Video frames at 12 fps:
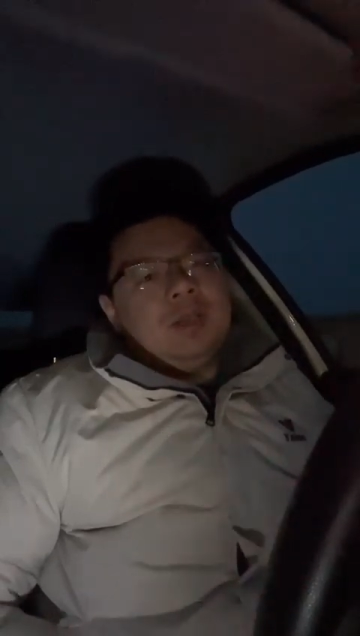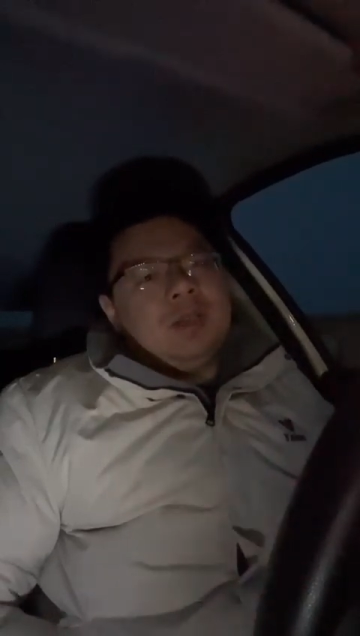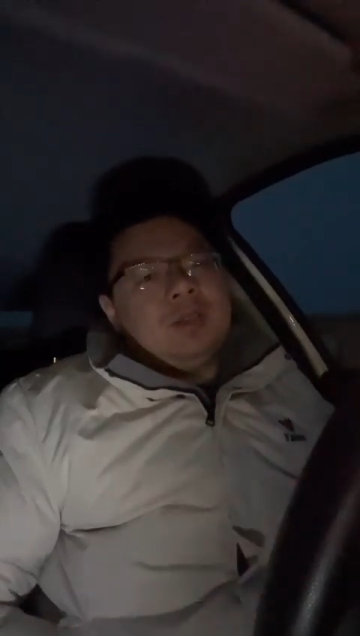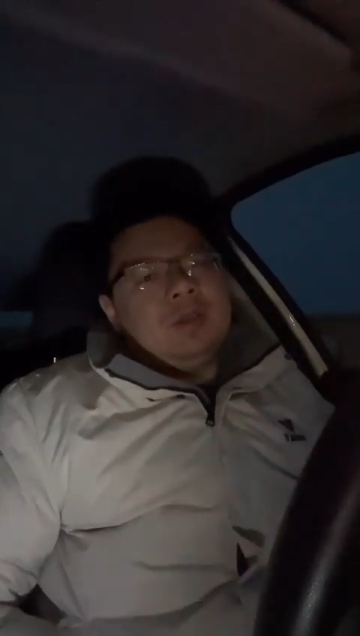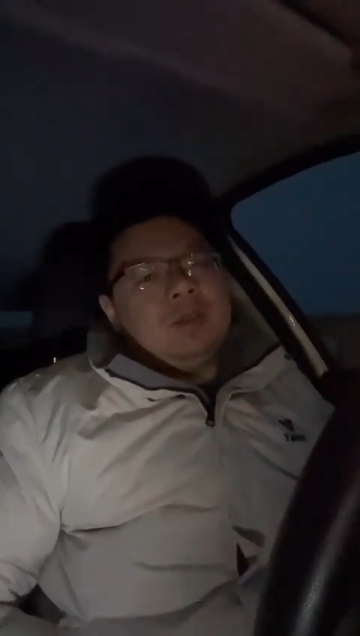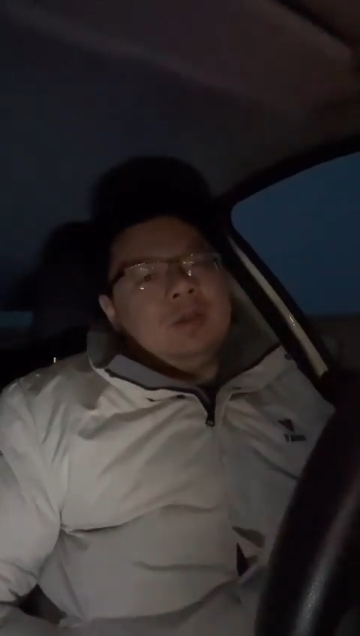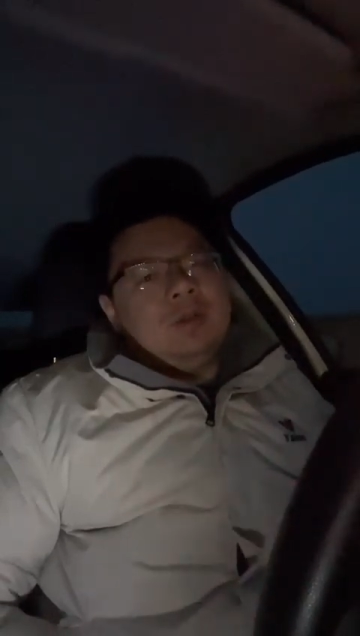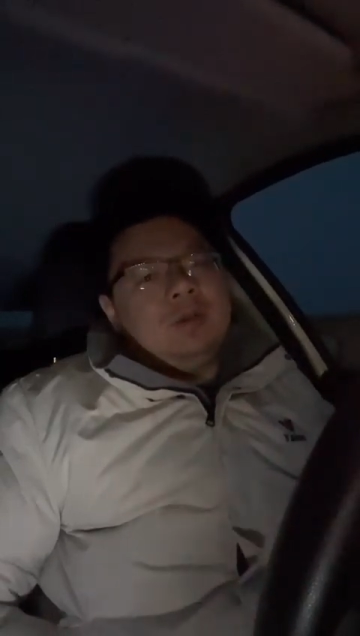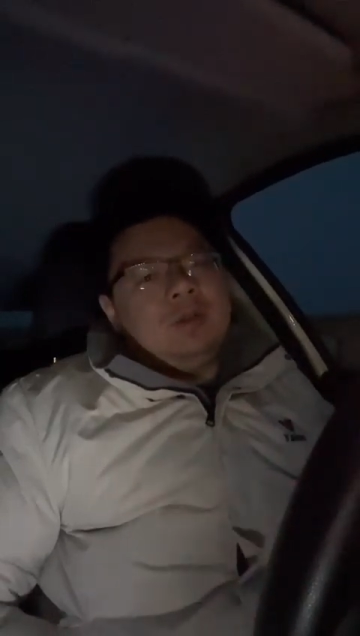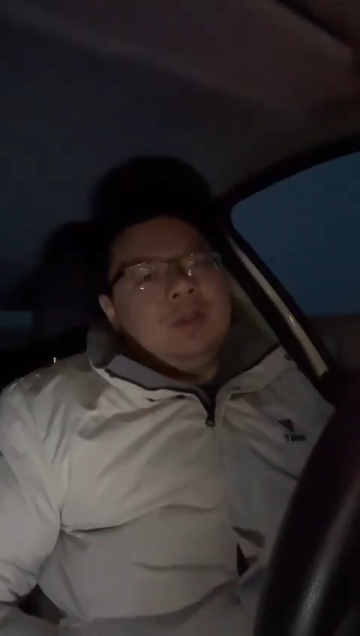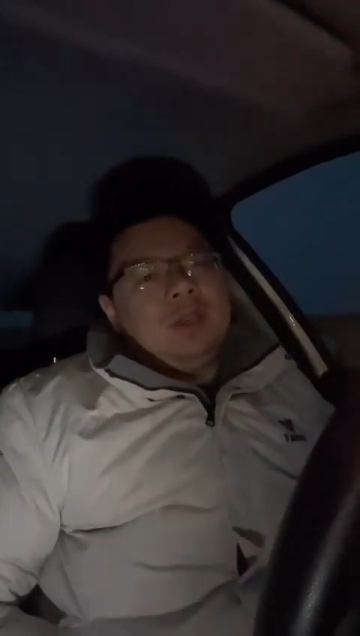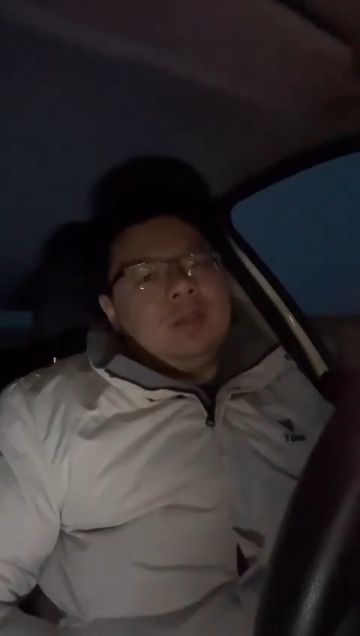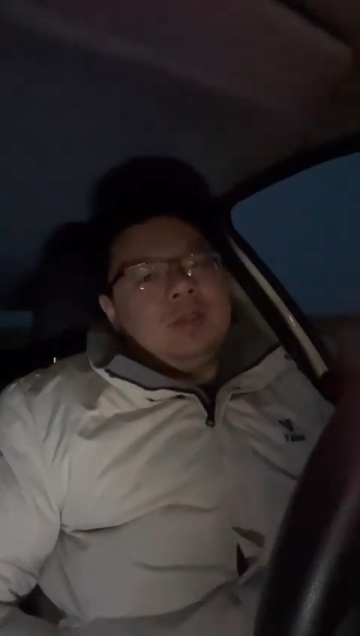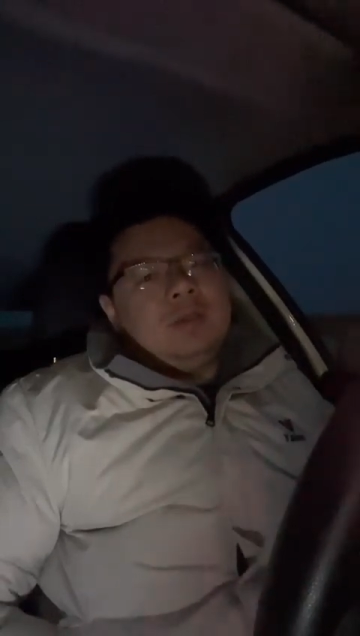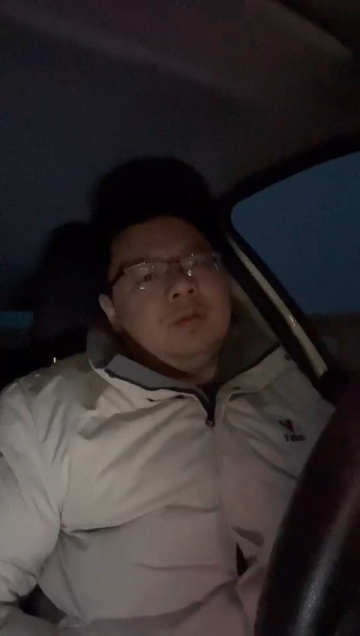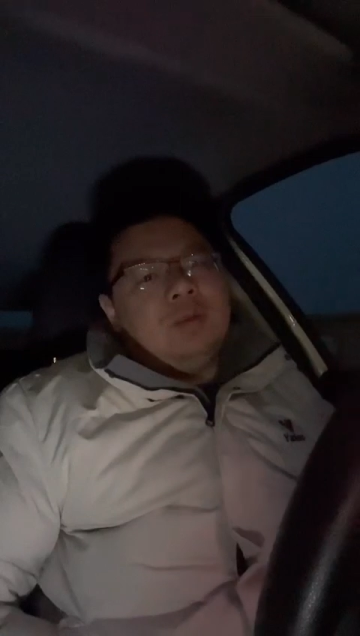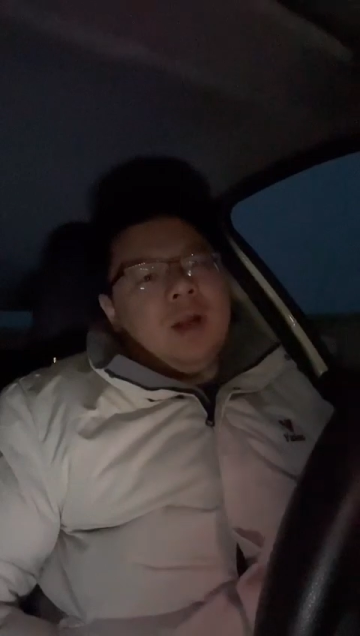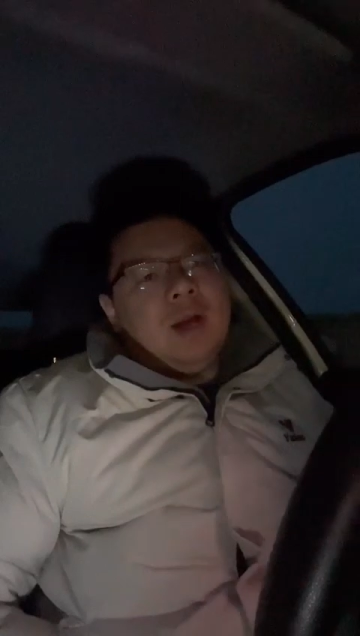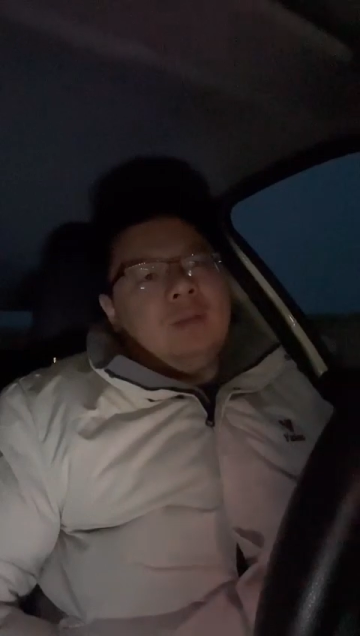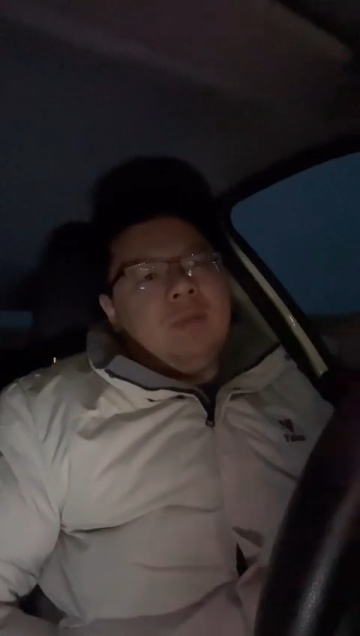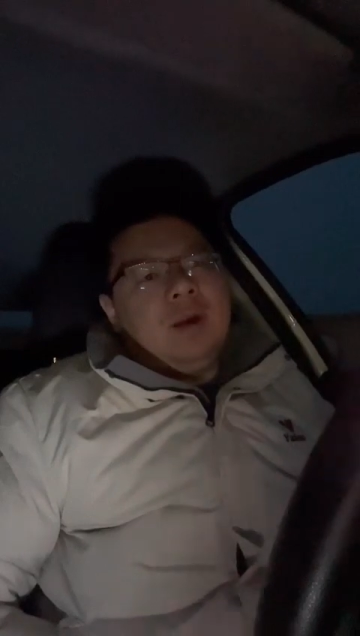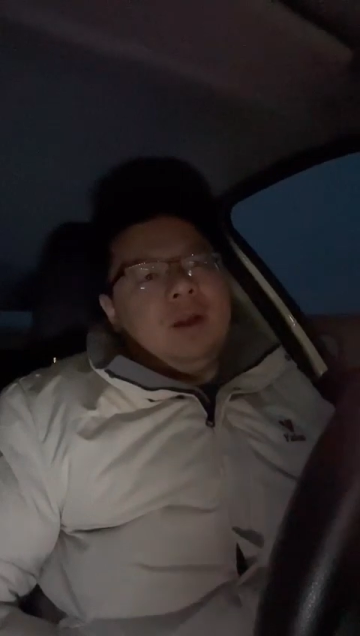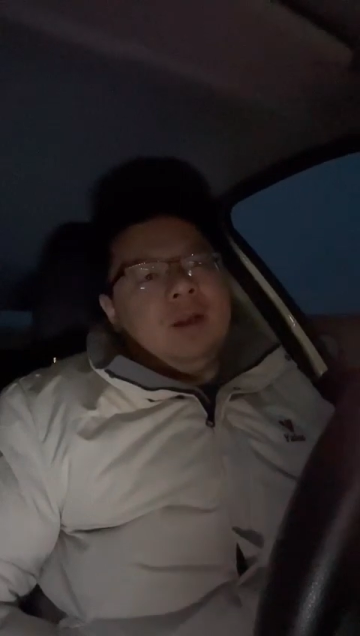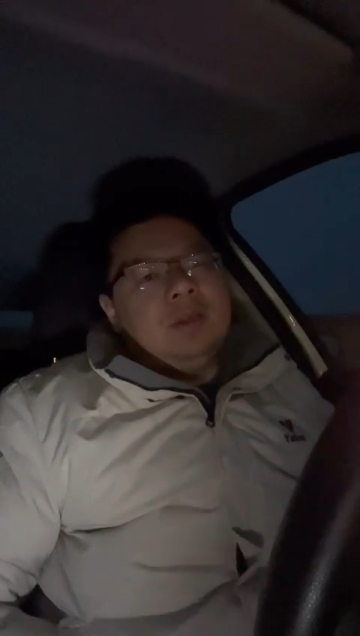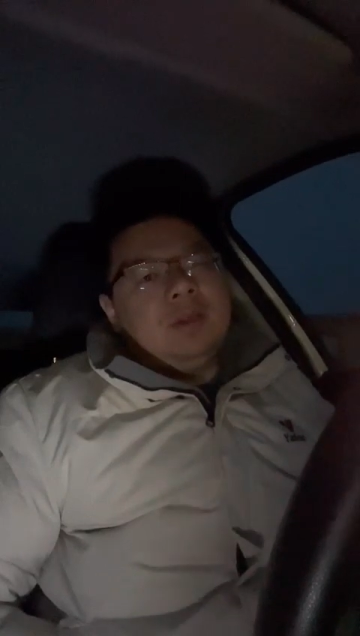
Esco? This is blackmailing.